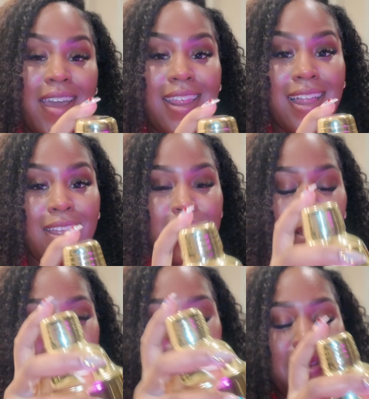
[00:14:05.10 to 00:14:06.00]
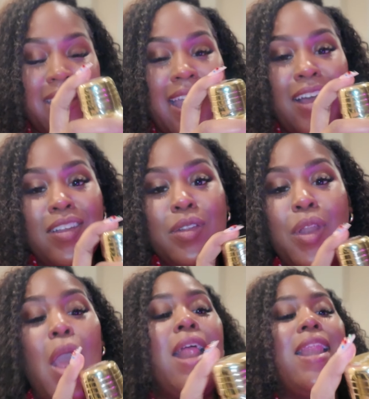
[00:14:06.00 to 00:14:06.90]
ahead and close that baby down
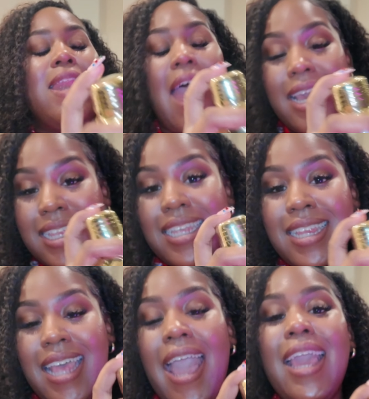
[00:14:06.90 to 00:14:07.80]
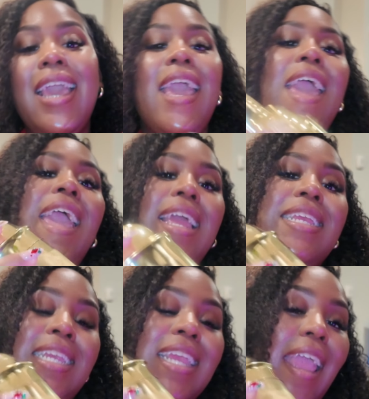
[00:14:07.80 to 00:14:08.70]
nice and tight and
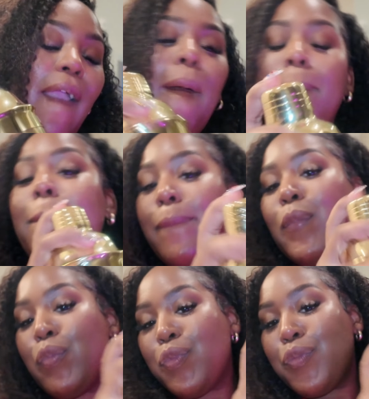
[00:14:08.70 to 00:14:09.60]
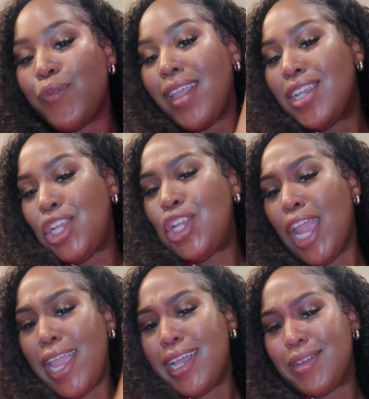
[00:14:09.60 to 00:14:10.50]
shake.
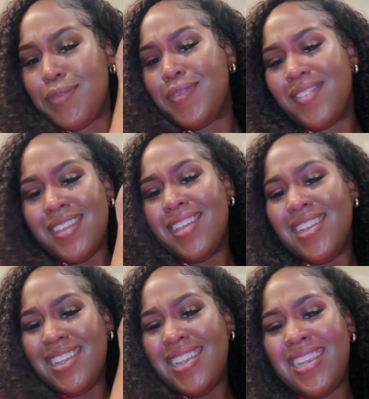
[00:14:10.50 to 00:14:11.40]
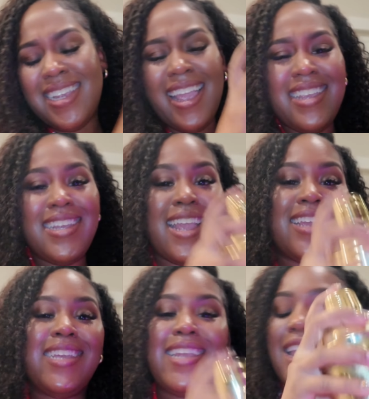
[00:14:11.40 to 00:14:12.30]
Shake. Shake, shake,
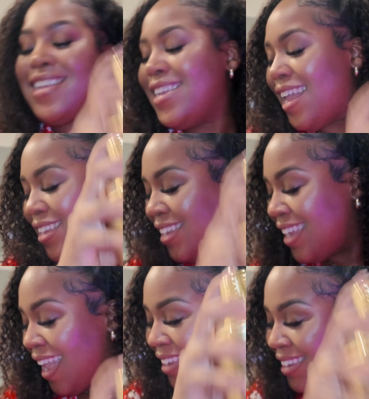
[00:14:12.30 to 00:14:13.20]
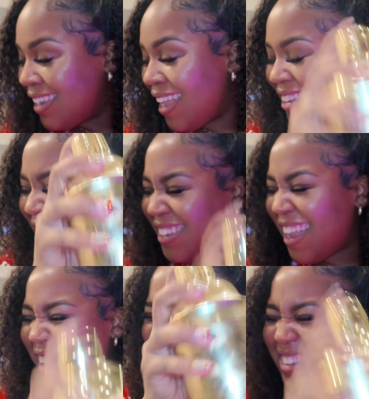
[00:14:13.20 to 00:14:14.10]
shake, shake, shake, shake,
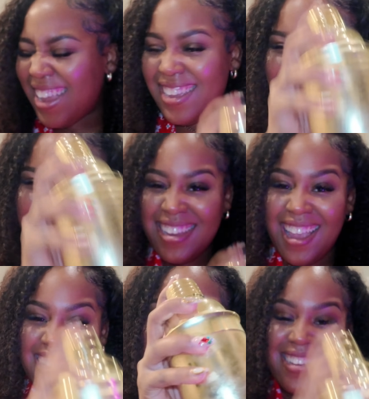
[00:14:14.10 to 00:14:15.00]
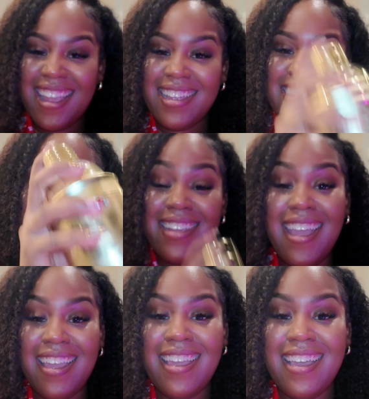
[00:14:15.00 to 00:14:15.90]
shake, shake, shake, shake,
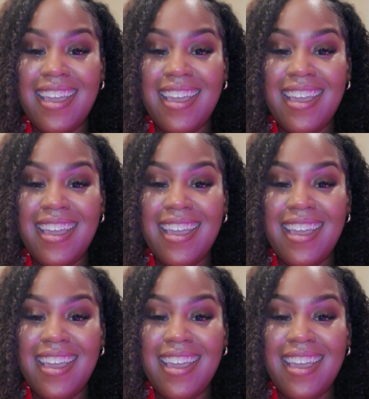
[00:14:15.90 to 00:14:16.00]
shake.